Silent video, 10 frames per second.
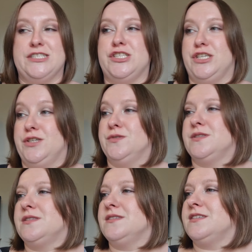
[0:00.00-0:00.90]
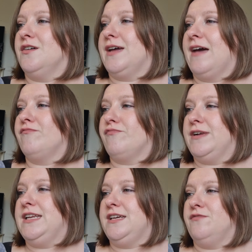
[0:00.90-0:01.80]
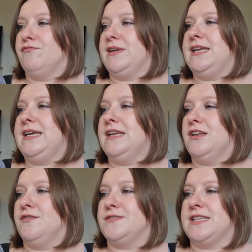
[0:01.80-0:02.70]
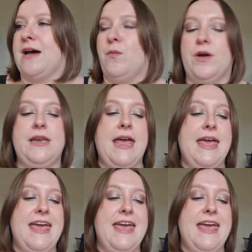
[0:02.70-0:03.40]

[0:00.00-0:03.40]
to use. So yeah, really loved that one.